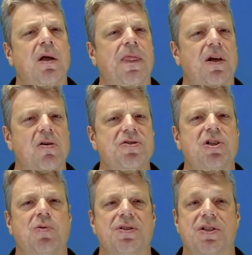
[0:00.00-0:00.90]
The
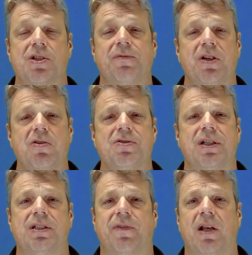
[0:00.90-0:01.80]
consequences of
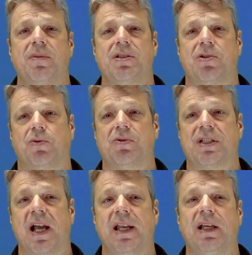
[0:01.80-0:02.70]
using development tools
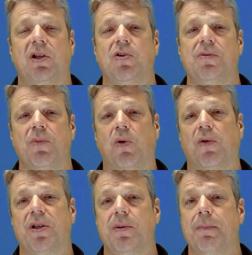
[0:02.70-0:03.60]
can include more
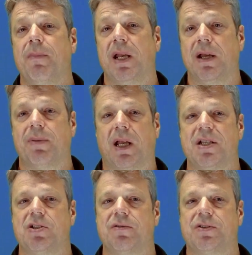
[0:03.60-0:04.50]
than the
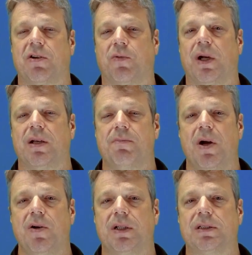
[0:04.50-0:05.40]
manipulation of software
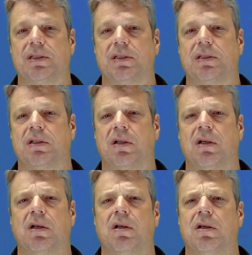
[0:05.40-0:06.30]
components.
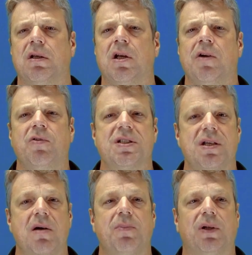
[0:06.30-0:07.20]
For
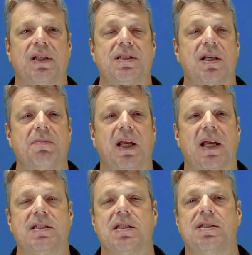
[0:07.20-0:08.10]
example, in some
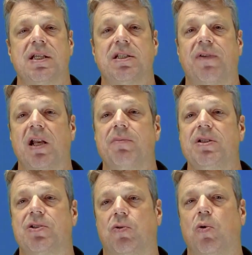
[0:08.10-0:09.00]
cases, a
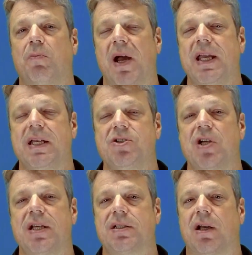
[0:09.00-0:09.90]
development tool may
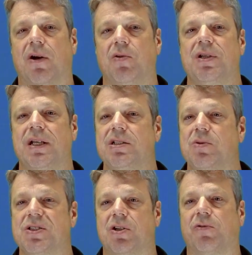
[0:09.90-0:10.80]
inject code into
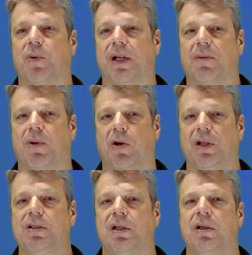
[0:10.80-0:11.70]
a software
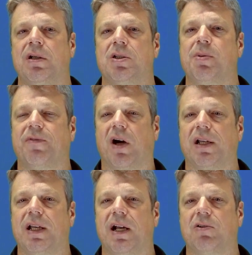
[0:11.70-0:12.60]
component to
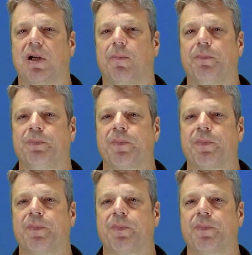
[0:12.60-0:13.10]
provide an outcome.